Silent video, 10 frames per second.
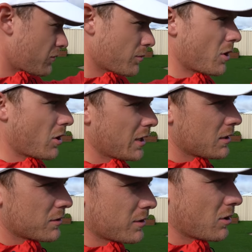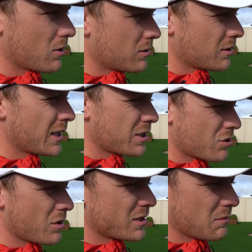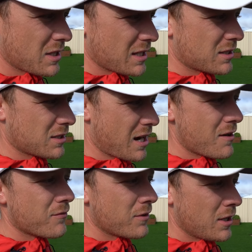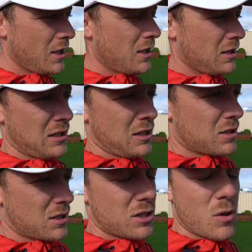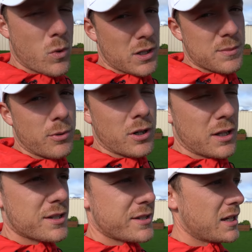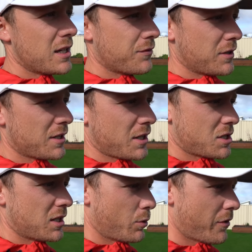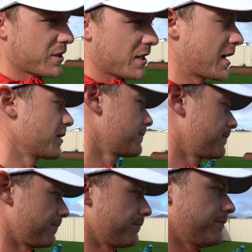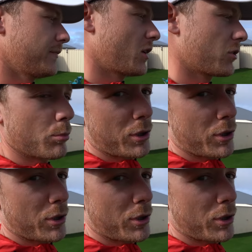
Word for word: from the iron. So let's try some of that stuff just on one spot and see if it does actually get rid of the stain on the